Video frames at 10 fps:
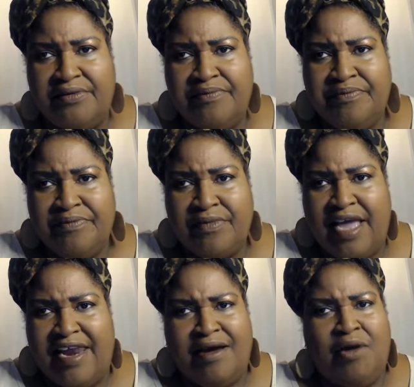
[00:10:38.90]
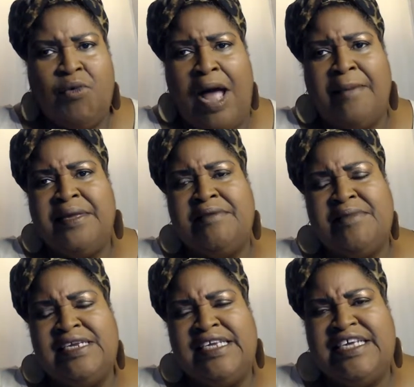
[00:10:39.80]
And how many
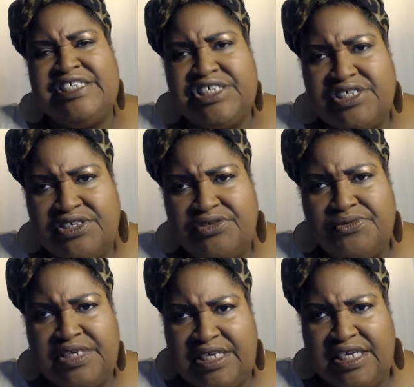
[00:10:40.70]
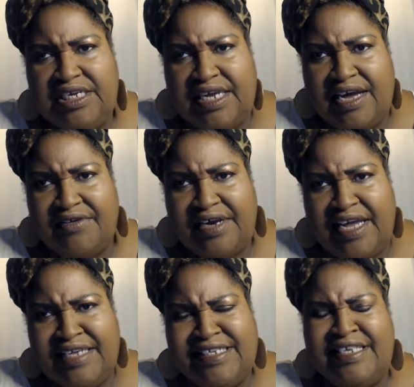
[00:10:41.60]
militias do we need nowadays?
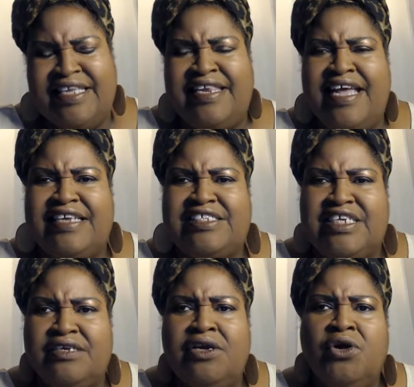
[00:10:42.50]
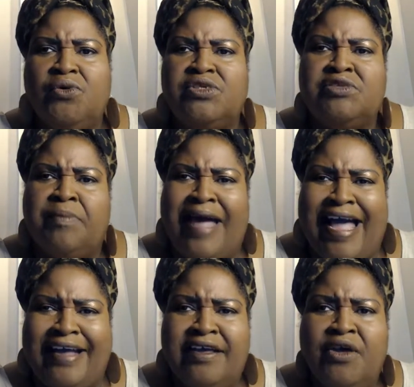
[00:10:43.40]
And then that shit was
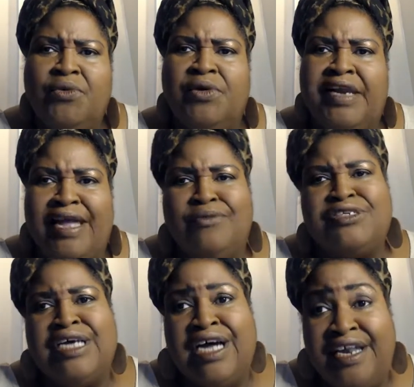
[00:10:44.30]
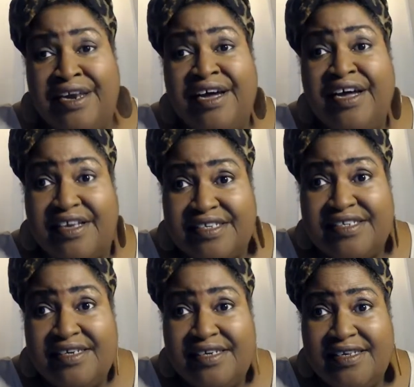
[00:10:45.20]
back when they was hunting us
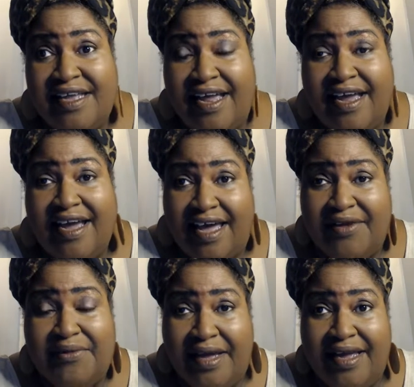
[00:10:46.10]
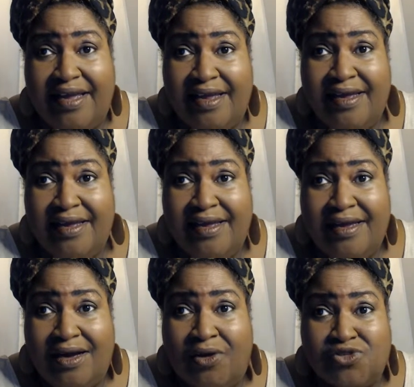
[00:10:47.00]
that had got away
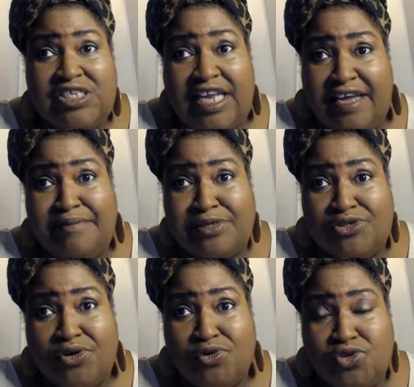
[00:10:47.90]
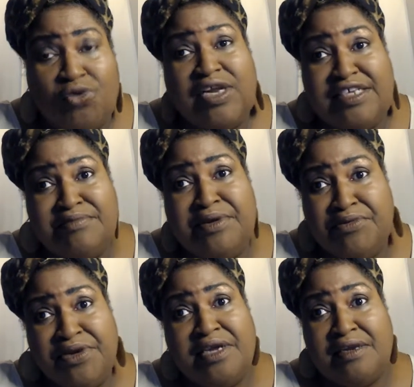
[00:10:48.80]
on slave patrol. So let's be
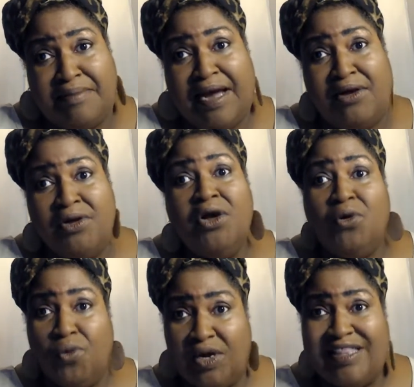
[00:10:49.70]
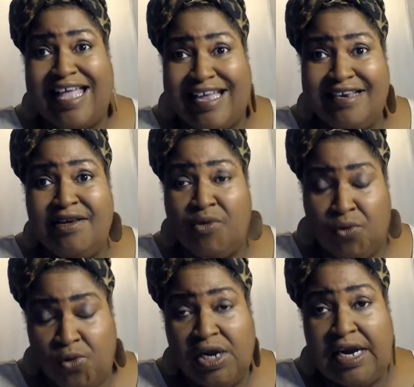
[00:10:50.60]
real about what that
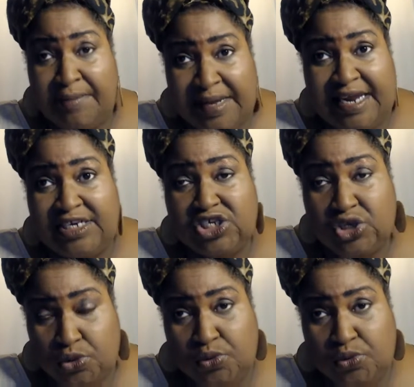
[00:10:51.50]
really meant too.